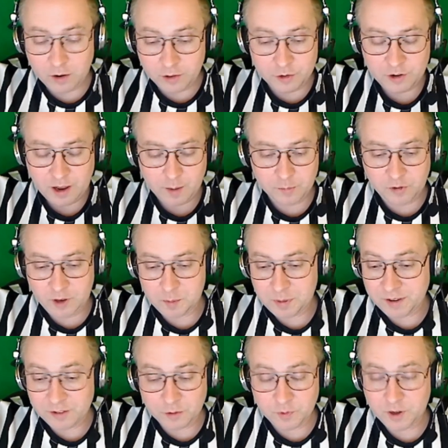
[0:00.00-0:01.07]
Other times a
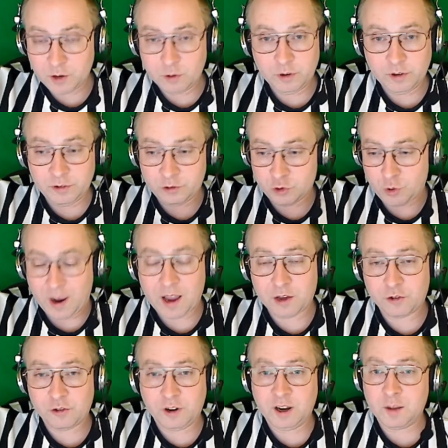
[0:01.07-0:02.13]
piece of gear is
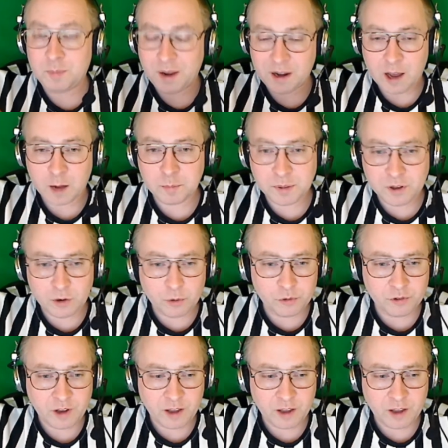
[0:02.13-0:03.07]
trash and it may not be used.